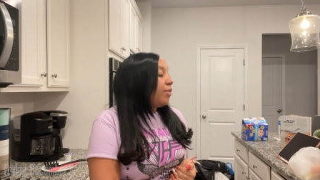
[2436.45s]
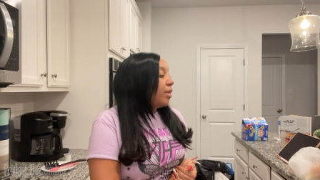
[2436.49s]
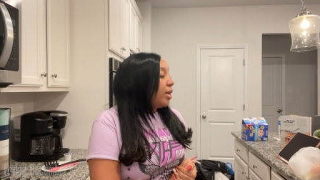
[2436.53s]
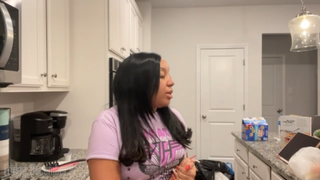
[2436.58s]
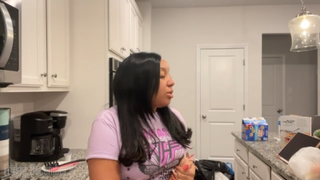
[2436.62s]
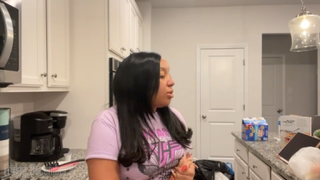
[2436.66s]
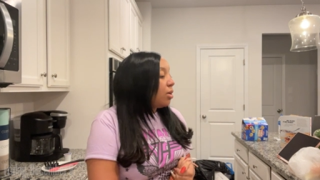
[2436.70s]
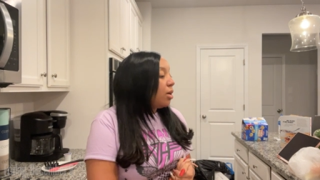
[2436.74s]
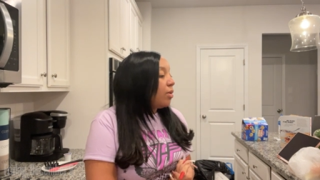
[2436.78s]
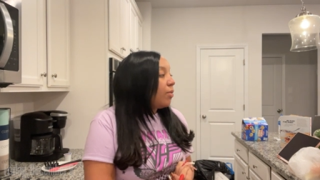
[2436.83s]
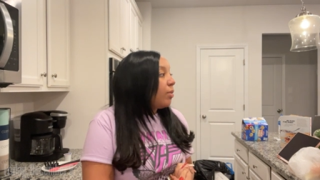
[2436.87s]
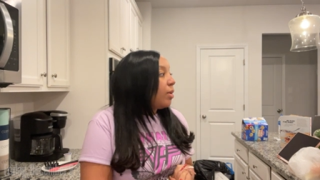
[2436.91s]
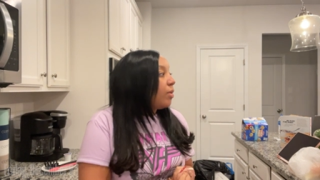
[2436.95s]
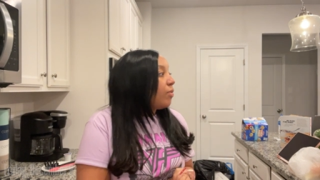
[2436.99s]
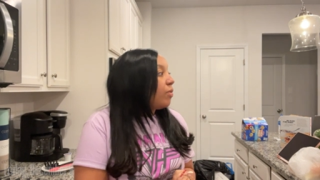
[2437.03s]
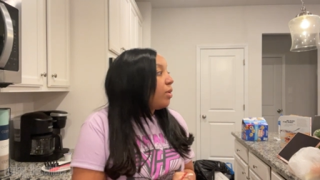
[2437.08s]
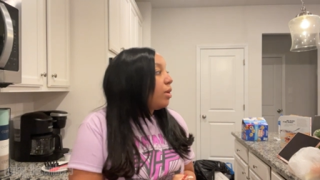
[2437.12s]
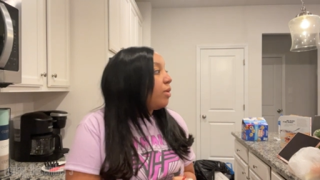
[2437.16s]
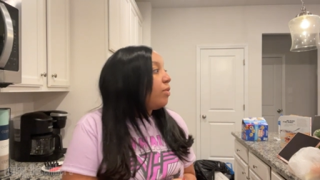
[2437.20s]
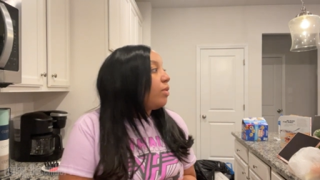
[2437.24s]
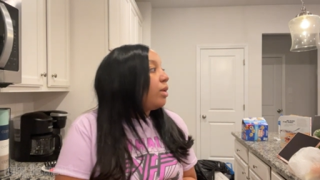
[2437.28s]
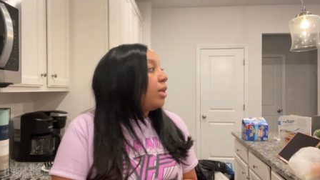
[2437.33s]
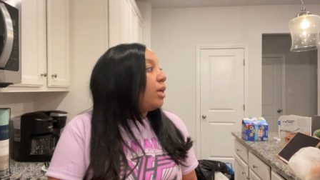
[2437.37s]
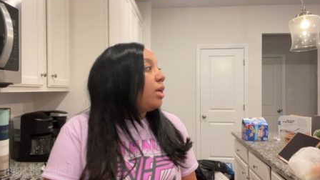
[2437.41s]
That's gonna be
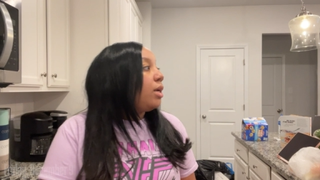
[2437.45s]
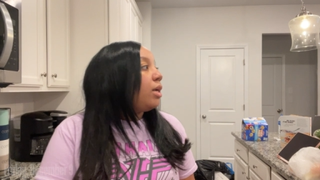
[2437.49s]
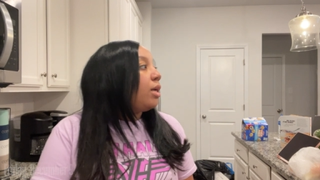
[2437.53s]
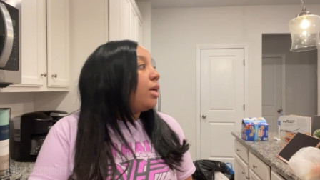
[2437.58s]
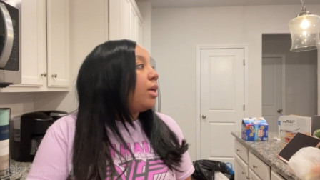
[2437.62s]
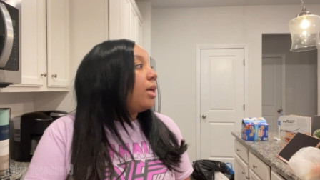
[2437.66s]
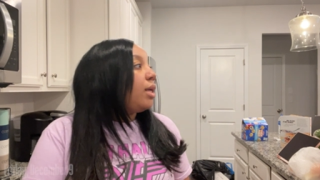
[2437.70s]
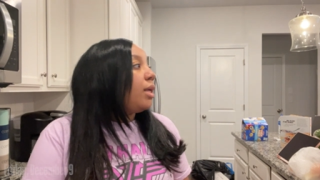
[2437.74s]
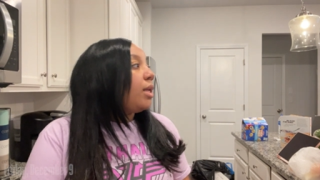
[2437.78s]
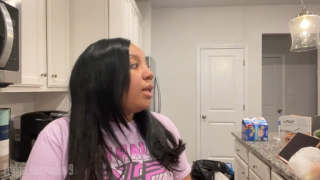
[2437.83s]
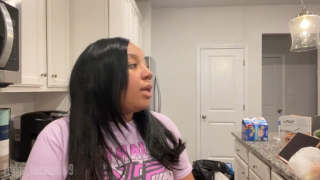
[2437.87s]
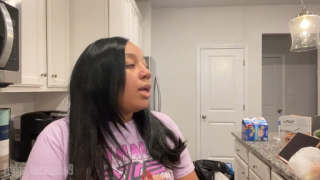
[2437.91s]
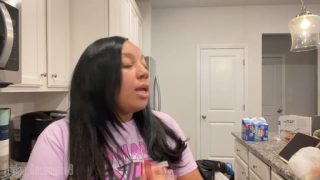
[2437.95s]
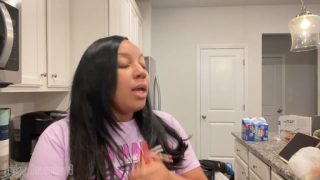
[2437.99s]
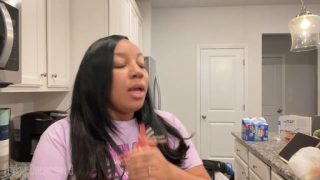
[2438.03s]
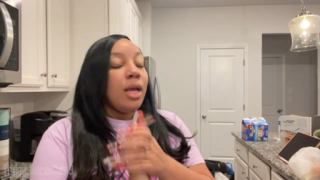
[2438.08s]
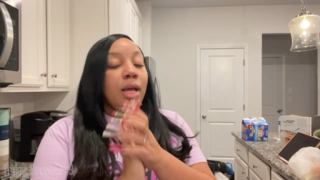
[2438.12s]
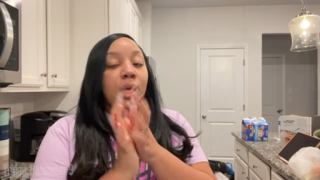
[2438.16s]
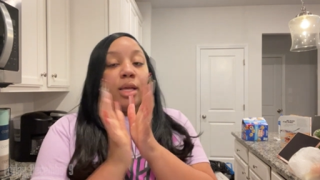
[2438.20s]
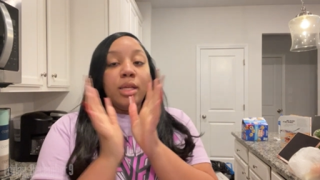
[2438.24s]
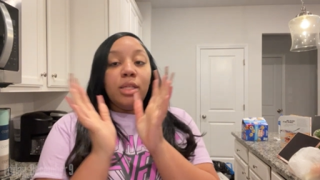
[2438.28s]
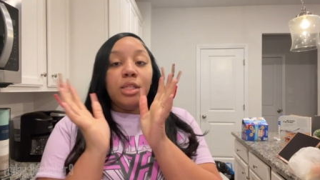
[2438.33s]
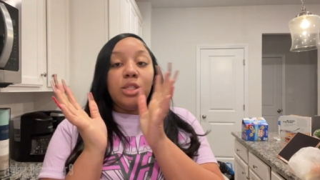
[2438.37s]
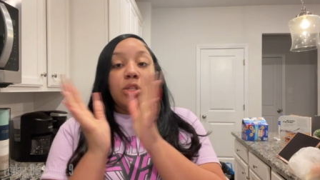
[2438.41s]
really, really good.
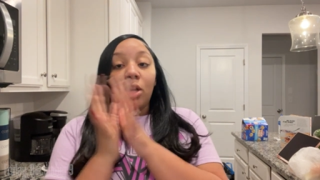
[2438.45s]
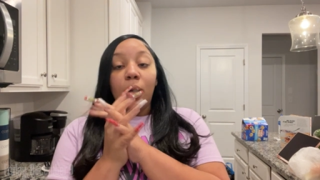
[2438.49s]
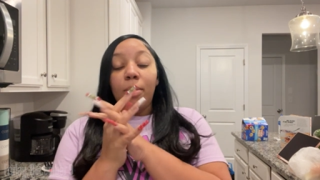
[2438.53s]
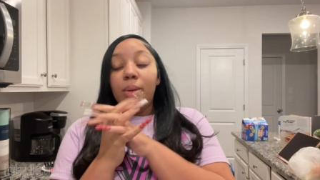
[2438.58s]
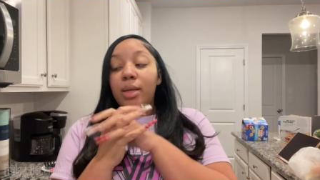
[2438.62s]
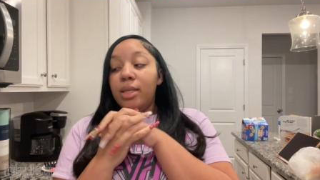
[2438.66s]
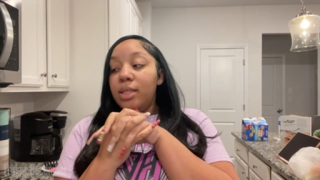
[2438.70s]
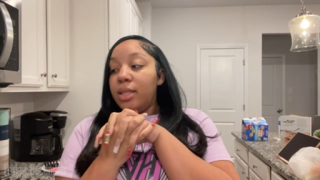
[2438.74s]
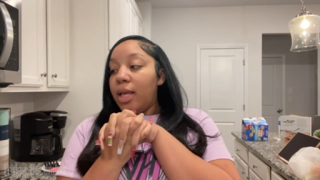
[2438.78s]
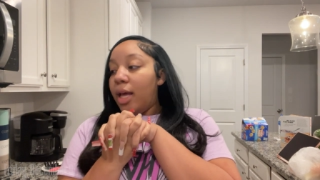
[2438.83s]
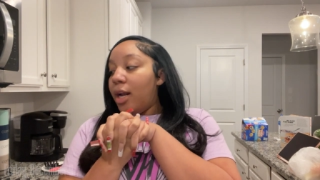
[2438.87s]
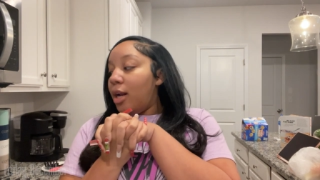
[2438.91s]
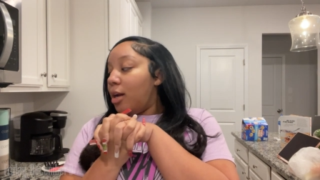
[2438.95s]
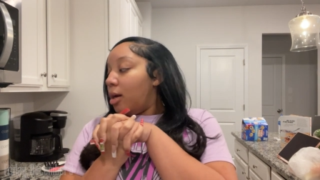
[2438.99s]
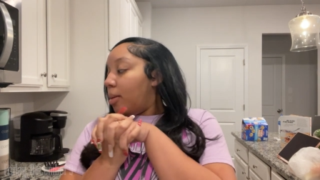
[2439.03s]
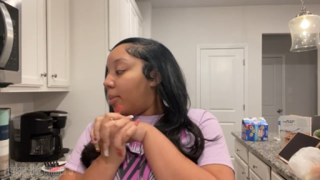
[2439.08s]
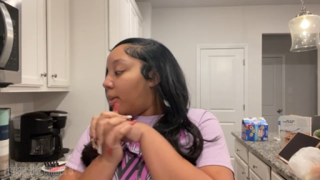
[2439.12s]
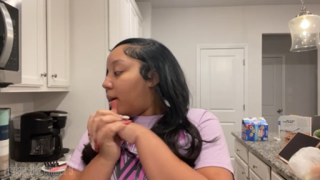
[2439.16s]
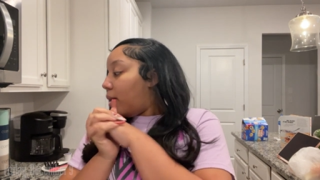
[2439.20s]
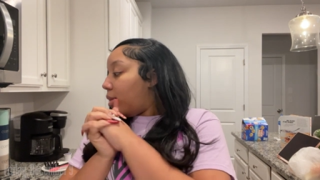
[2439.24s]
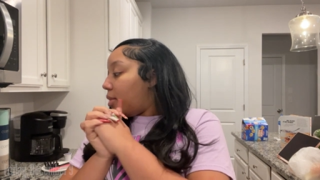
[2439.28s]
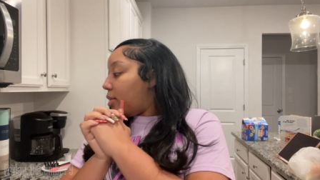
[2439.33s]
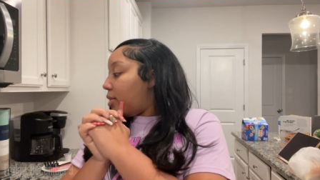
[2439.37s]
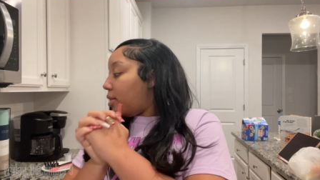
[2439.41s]
So I'm excited
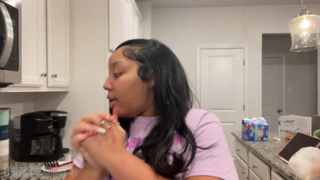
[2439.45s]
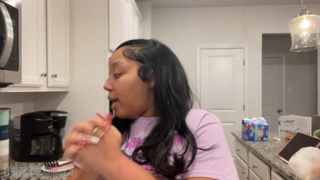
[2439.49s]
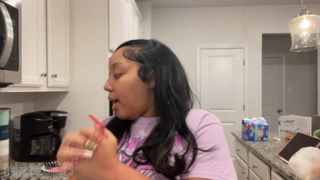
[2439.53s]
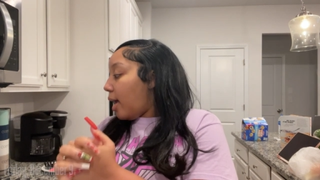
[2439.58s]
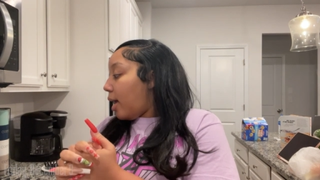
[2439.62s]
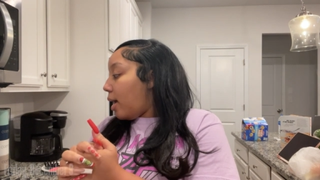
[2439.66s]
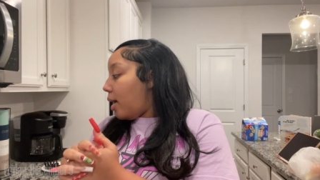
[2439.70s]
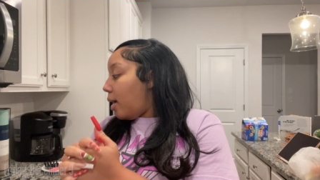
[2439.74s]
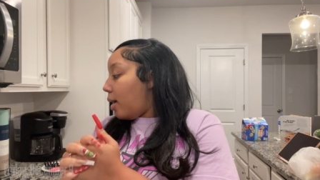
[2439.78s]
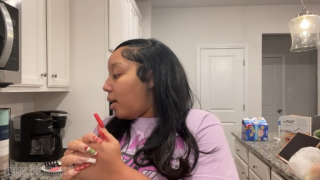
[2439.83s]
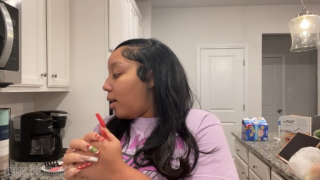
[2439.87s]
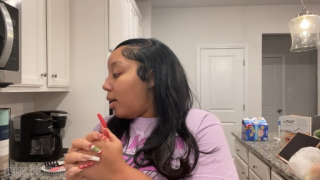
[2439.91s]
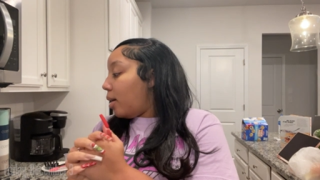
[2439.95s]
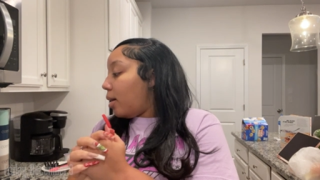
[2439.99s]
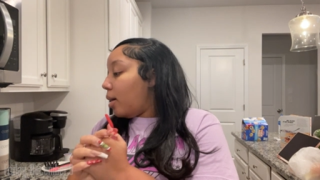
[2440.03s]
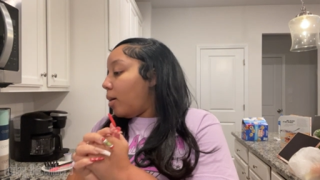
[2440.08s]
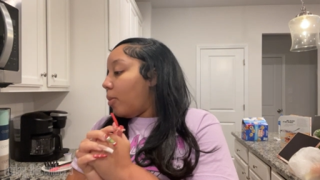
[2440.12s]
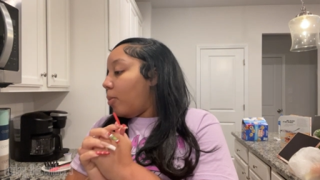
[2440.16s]
about that.